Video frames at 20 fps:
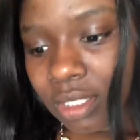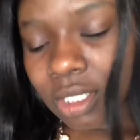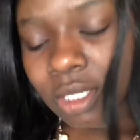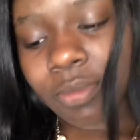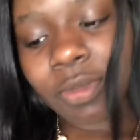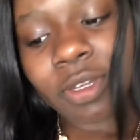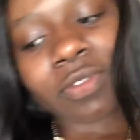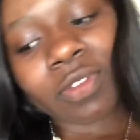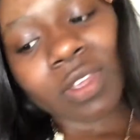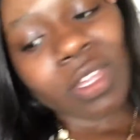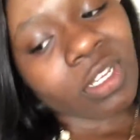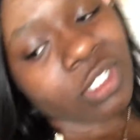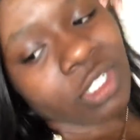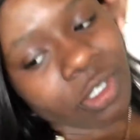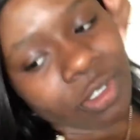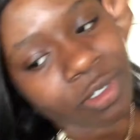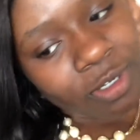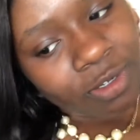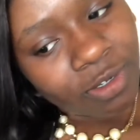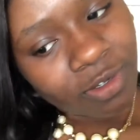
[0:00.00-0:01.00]
so the
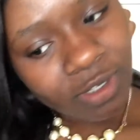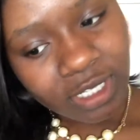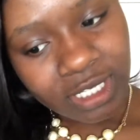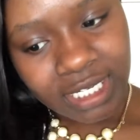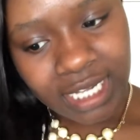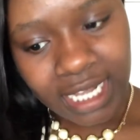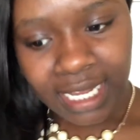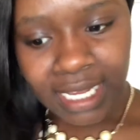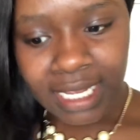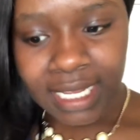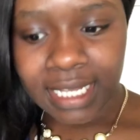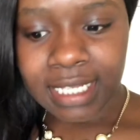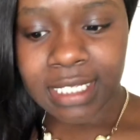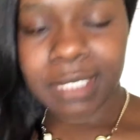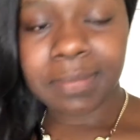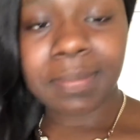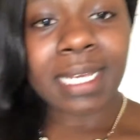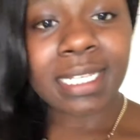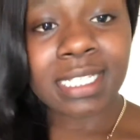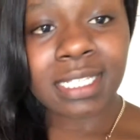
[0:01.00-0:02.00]
motivational quote of the day
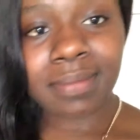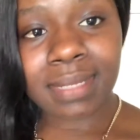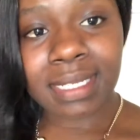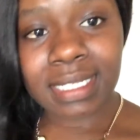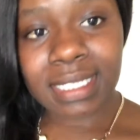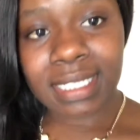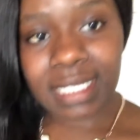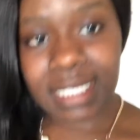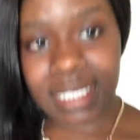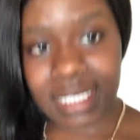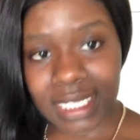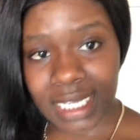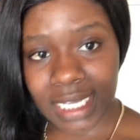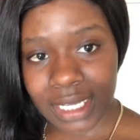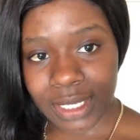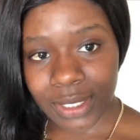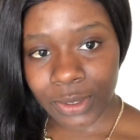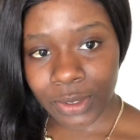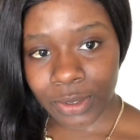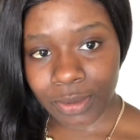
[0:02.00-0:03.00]
is pessimists seek